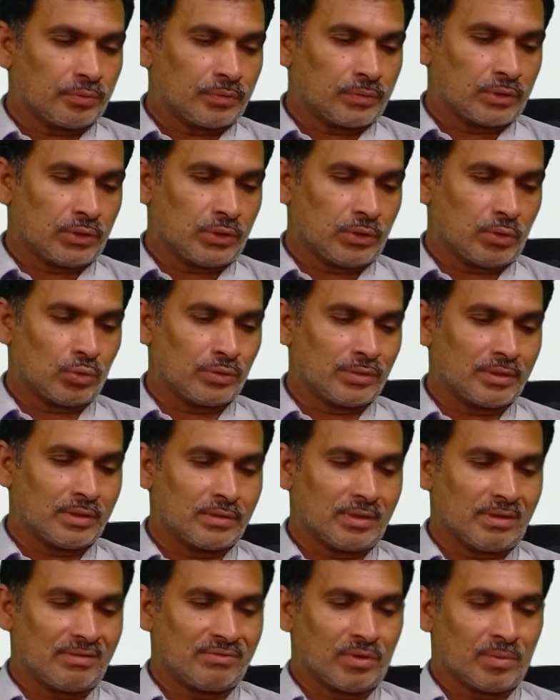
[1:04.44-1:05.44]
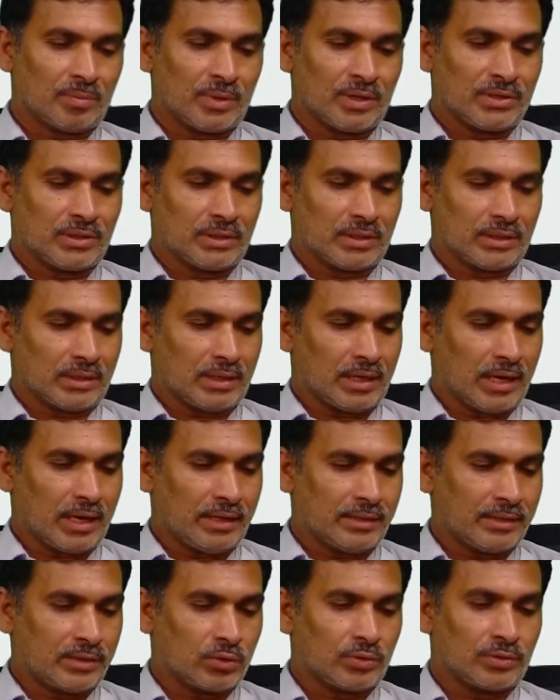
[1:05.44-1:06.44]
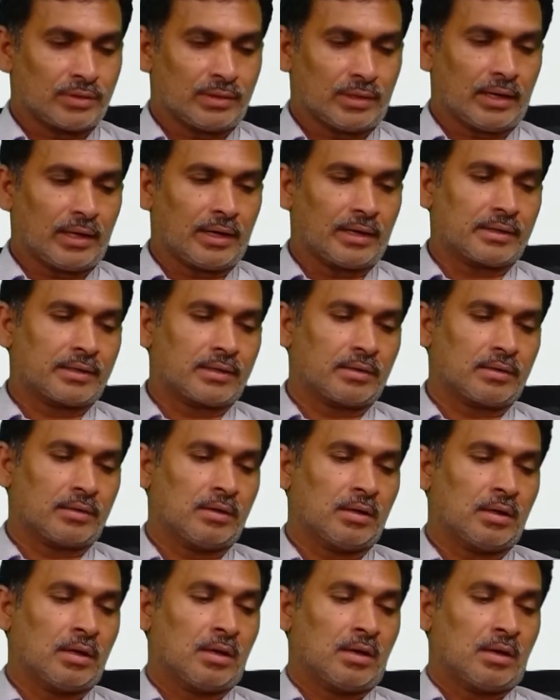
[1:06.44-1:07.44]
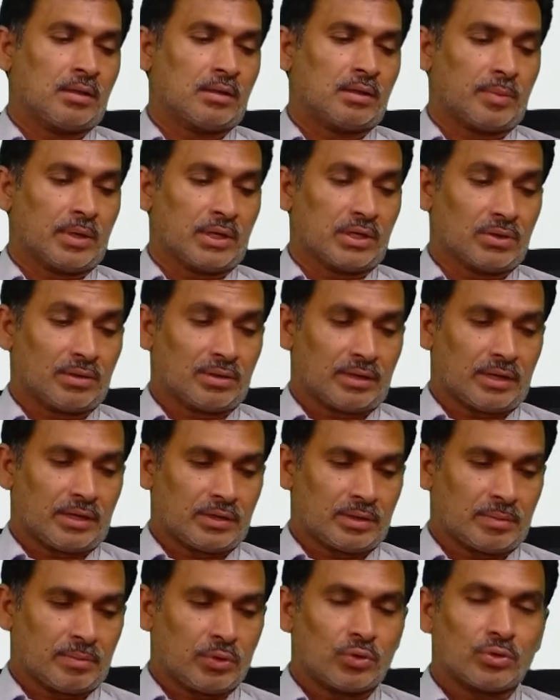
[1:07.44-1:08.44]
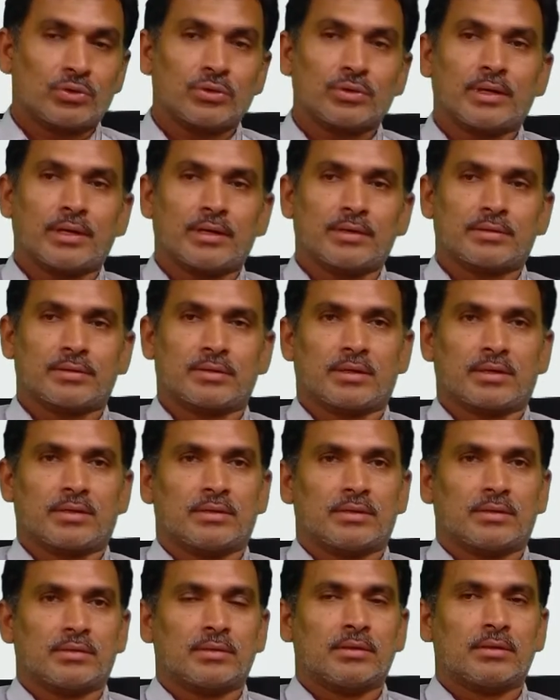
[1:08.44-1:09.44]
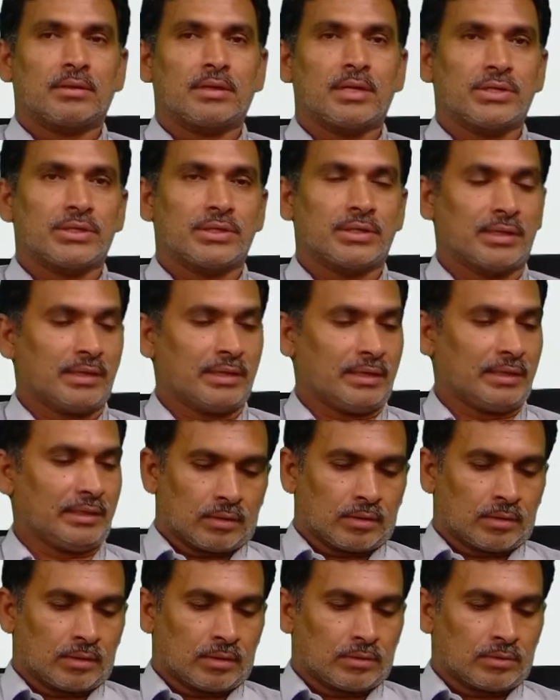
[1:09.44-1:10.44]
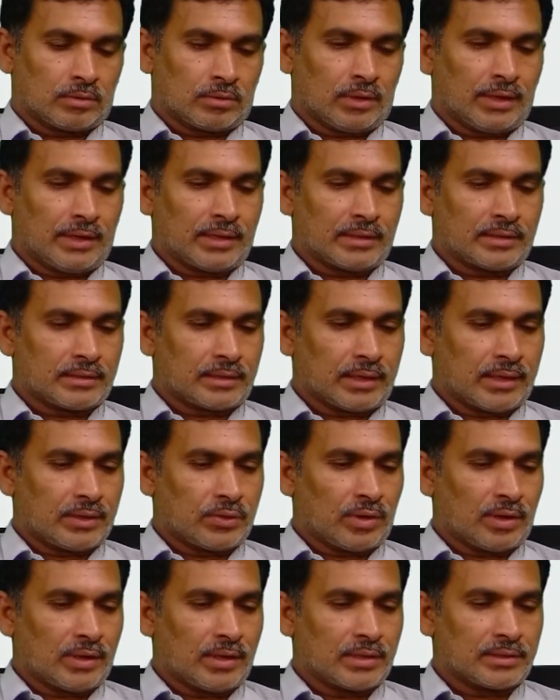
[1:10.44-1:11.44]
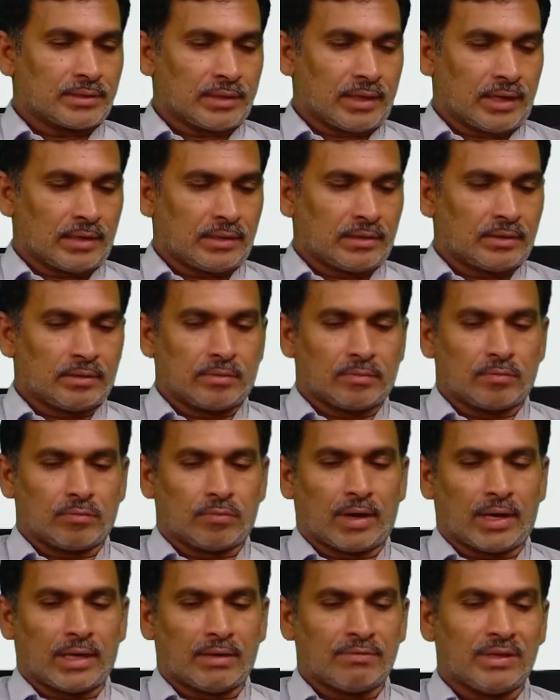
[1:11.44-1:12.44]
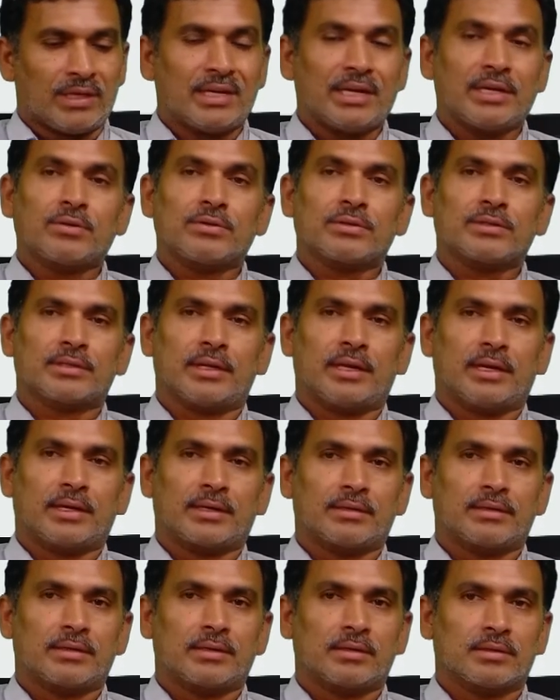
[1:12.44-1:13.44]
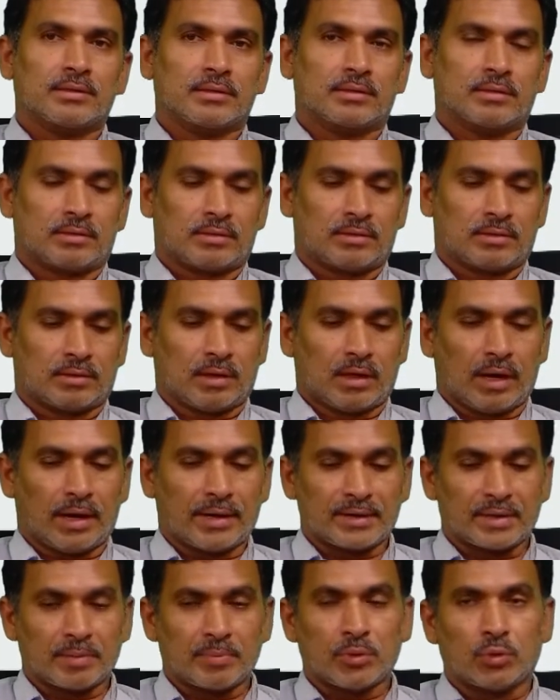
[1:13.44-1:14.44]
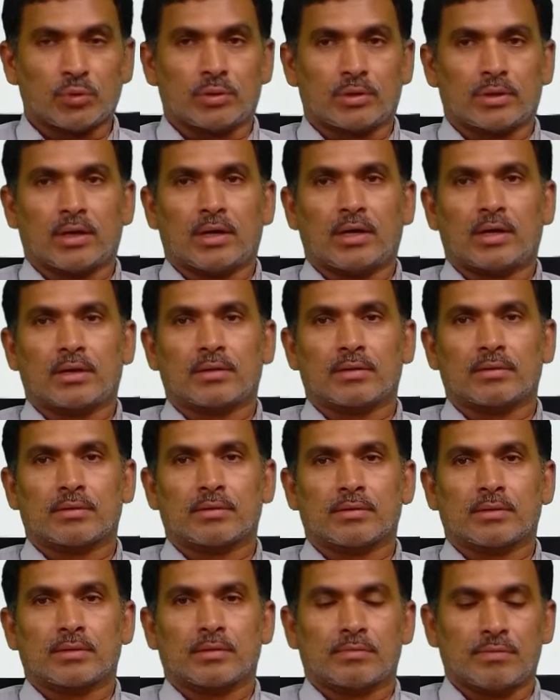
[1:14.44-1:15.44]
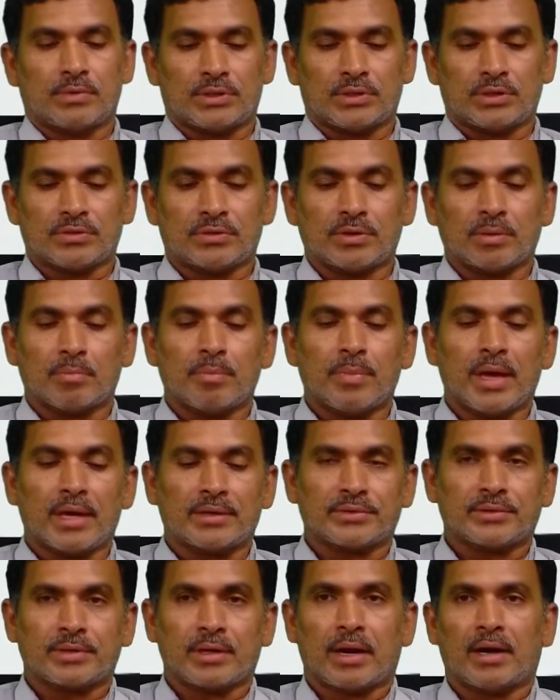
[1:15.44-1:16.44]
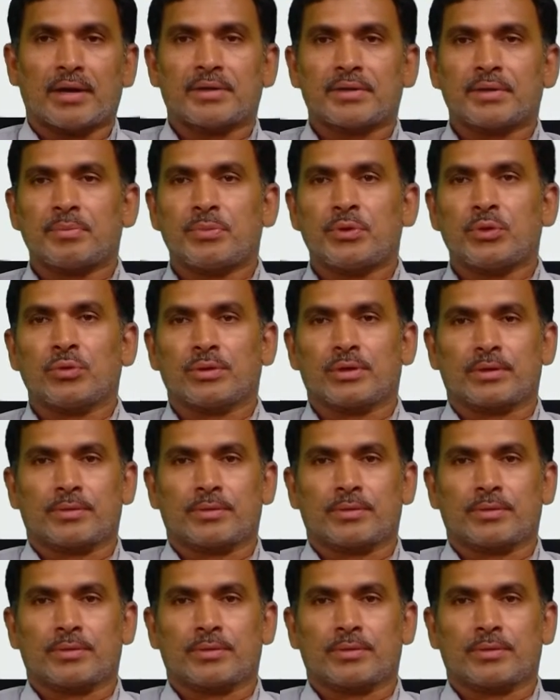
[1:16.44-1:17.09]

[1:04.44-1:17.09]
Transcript: use this information gain to select the particular attribute to construct the decision trees. So let us try to understand why we need to select this attribute, or which is the best attribute.